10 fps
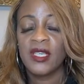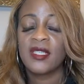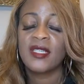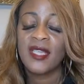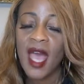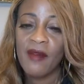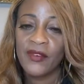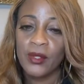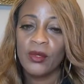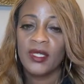It's time for
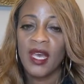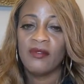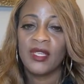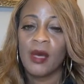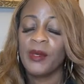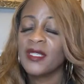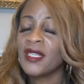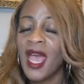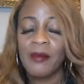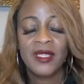you to level up. It's
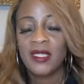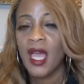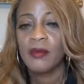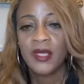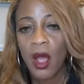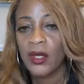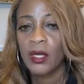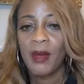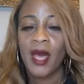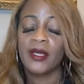time to stop talking
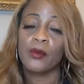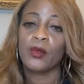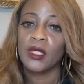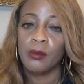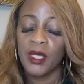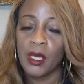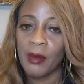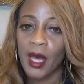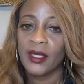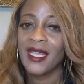about it and really be
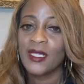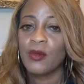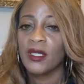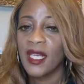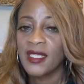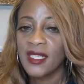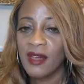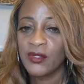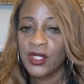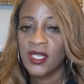about it. That's what Next Level
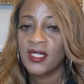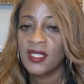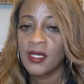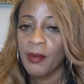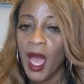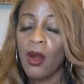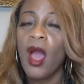Chicks is about.